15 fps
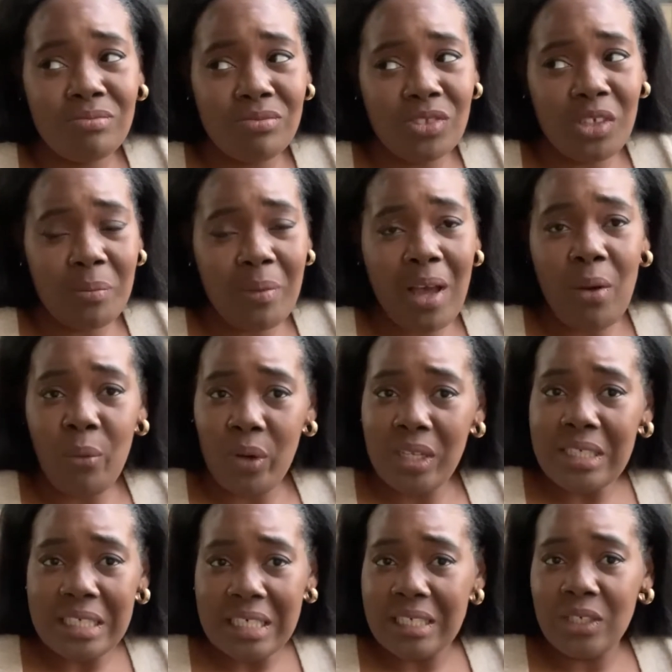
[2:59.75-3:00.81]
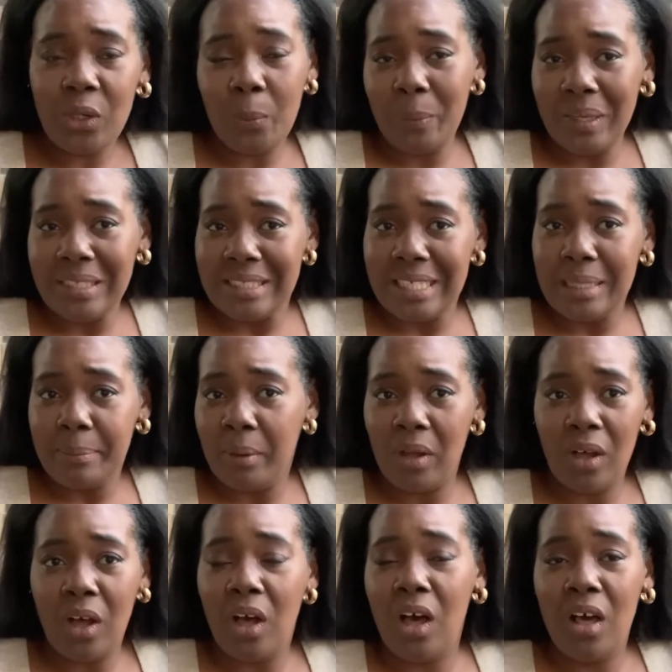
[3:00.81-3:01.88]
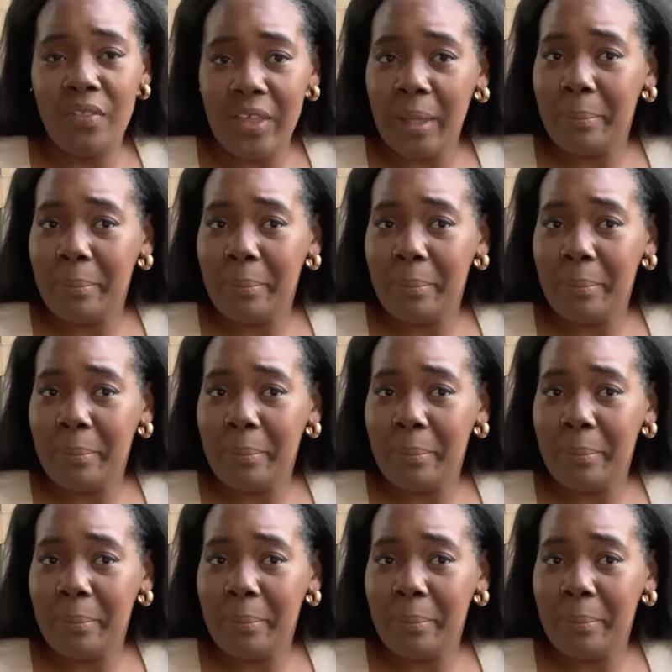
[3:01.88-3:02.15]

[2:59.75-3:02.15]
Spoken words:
you might want to dig a little bit deeper. Are there